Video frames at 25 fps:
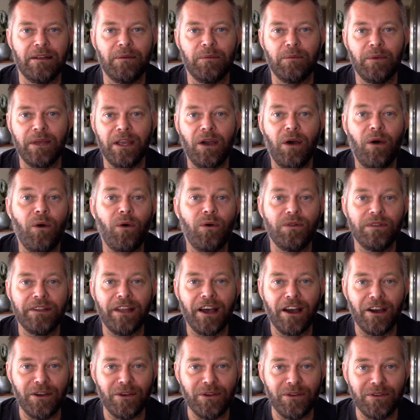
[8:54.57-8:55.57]
And we all
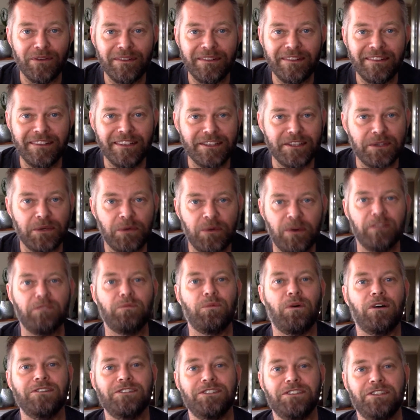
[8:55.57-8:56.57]
know the story
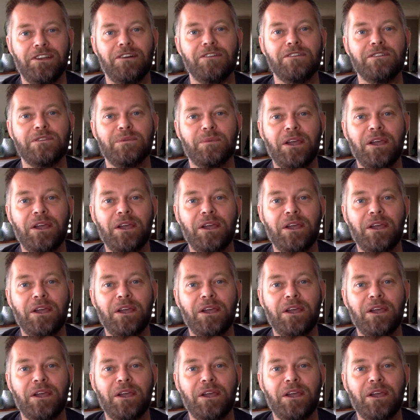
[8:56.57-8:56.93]
of Watch Dogs.